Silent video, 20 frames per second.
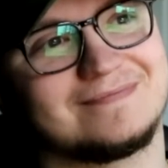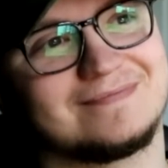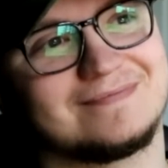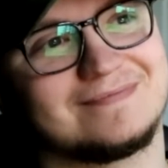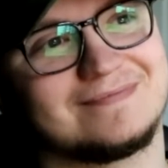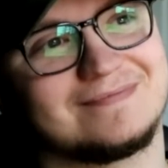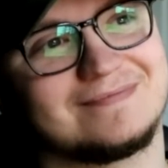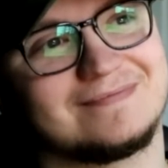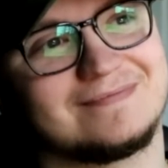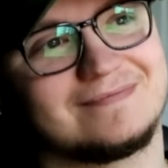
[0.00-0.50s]

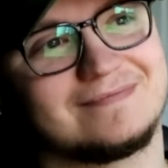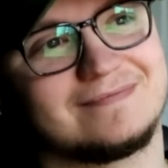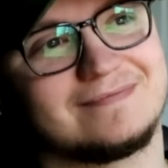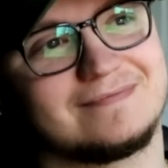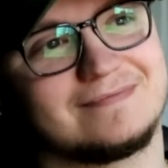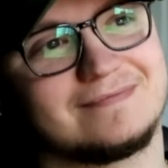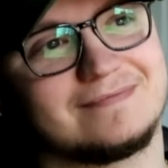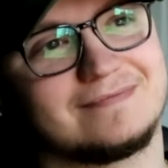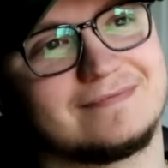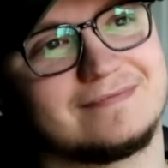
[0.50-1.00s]

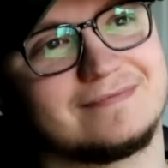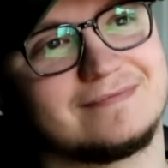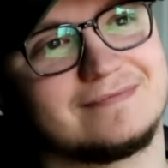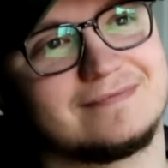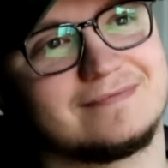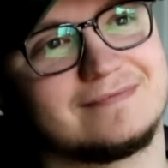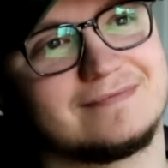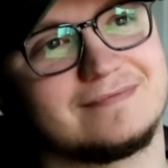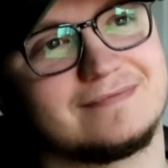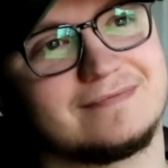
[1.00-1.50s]

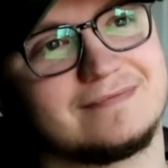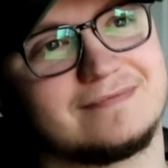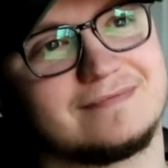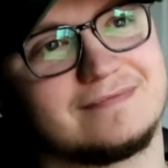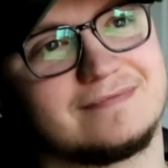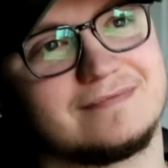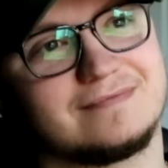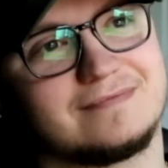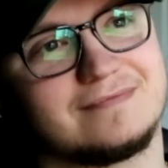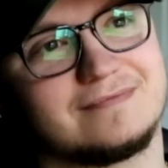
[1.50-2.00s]

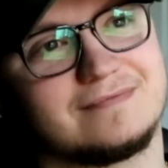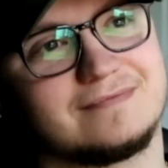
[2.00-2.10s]
[no speech]